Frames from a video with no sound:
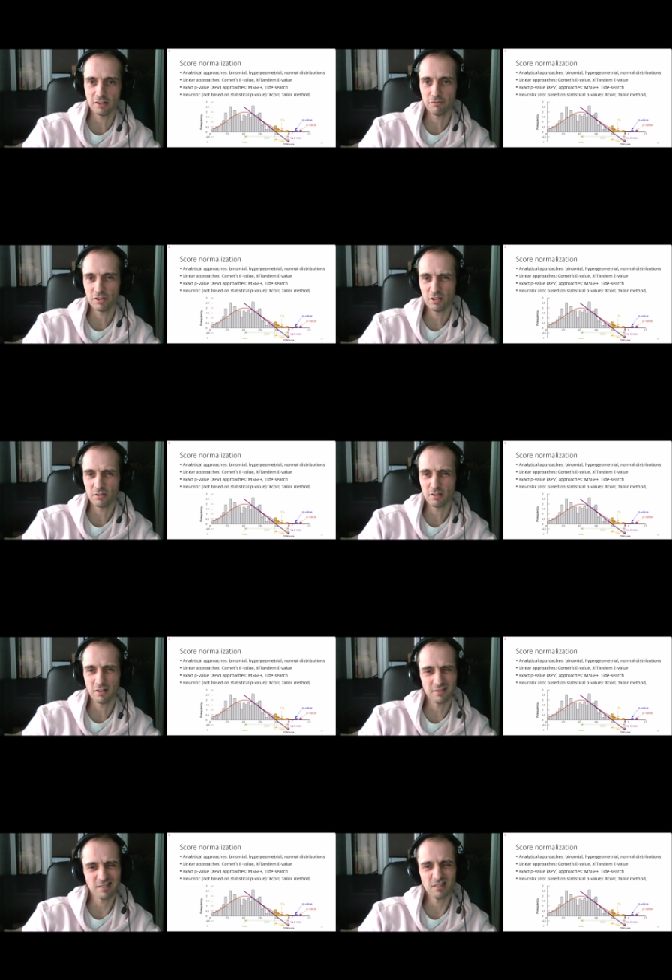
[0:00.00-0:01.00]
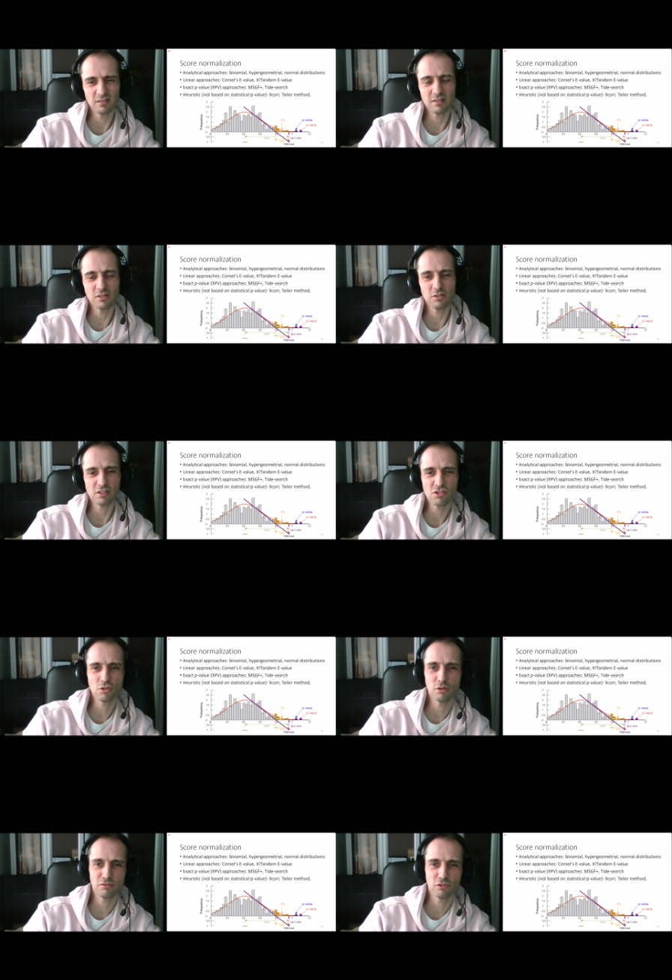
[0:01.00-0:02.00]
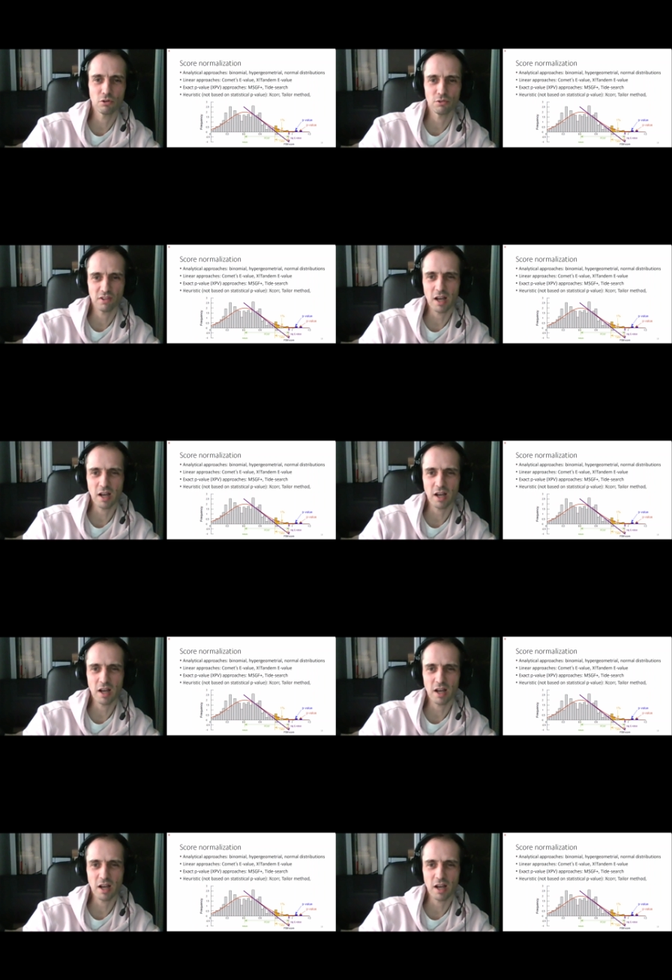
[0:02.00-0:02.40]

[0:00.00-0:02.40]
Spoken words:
figured out, no, the score follows